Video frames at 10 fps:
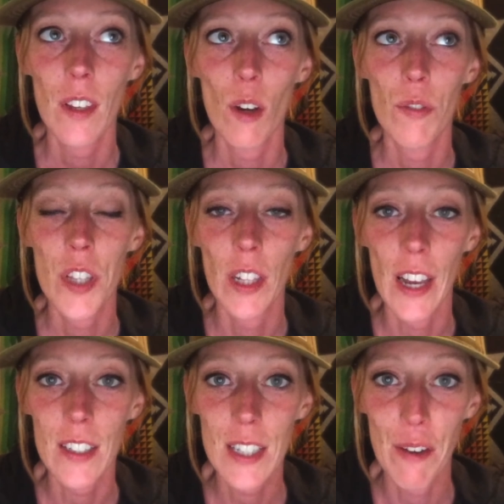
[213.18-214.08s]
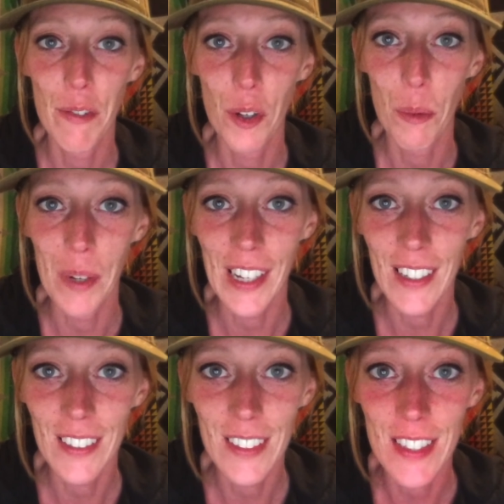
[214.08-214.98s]
over the last several
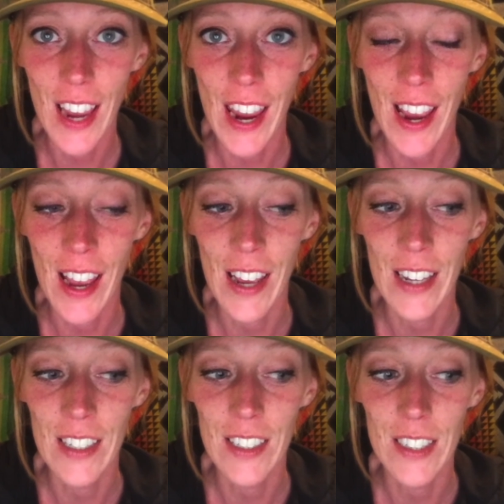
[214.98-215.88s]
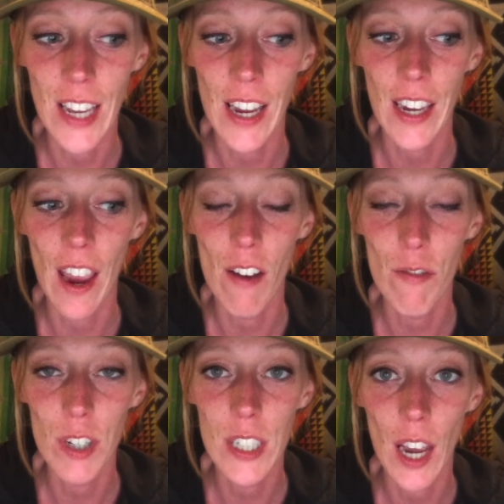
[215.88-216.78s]
weeks, and it's like
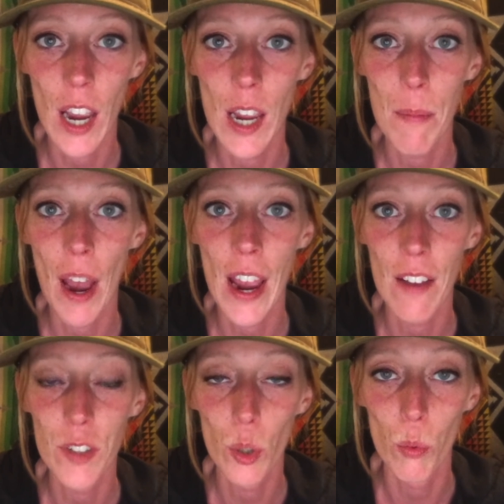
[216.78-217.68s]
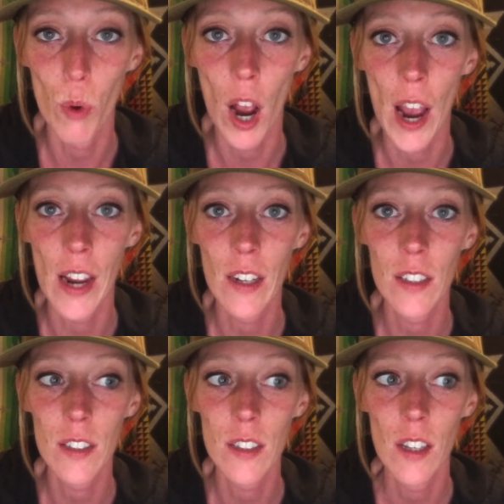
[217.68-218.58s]
every time I have to
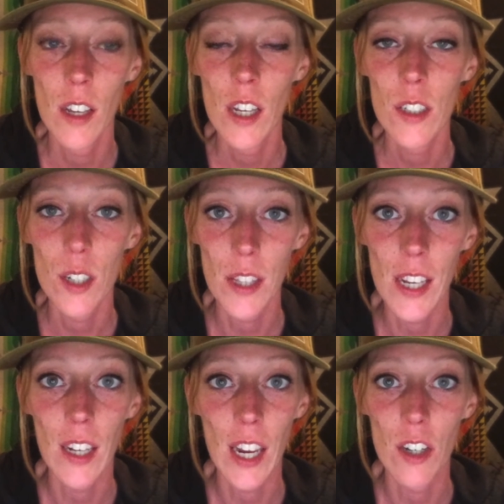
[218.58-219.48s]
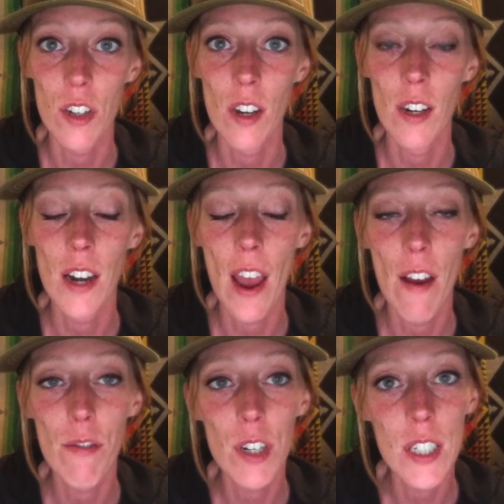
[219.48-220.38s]
rise to the occasion, and
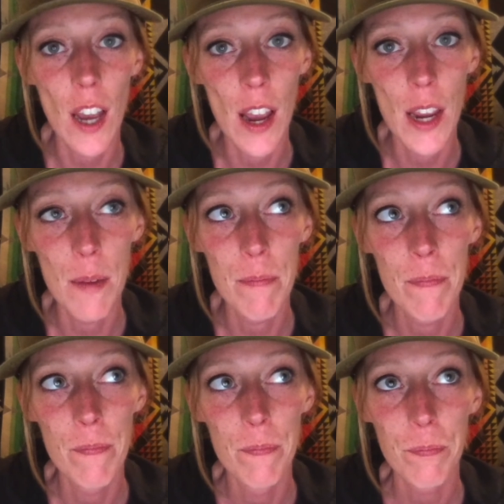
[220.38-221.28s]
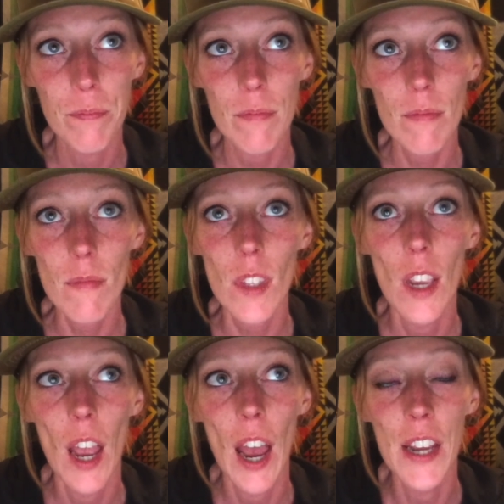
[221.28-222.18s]
every time
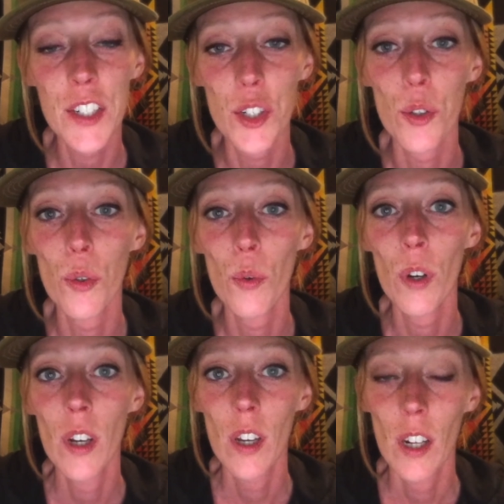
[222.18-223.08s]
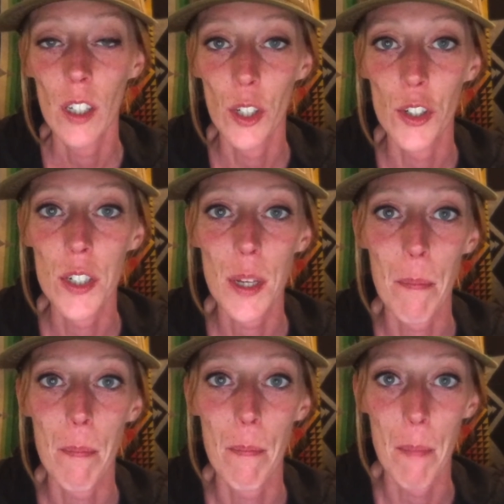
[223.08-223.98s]
I do learn
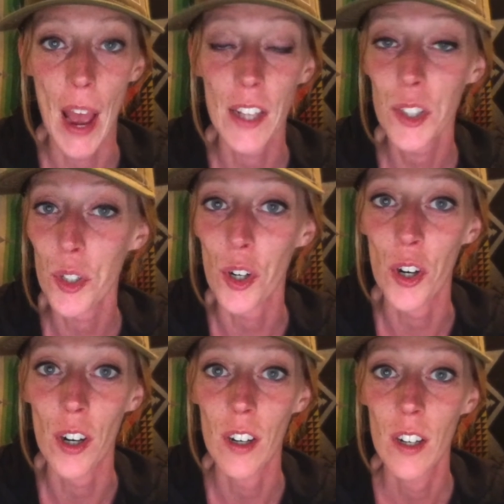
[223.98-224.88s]
to master